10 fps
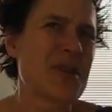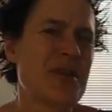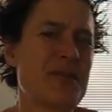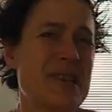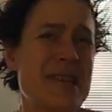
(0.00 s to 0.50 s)
and
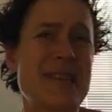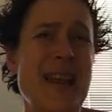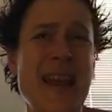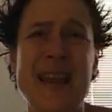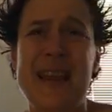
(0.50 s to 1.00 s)
they're just
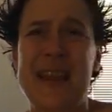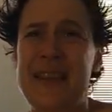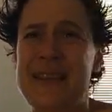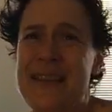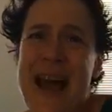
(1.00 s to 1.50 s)
saying
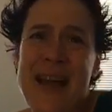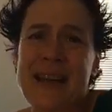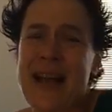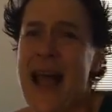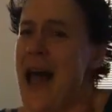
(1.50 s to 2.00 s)
it's not
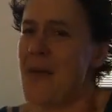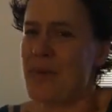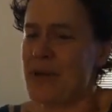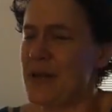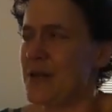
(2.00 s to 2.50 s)
going to happen.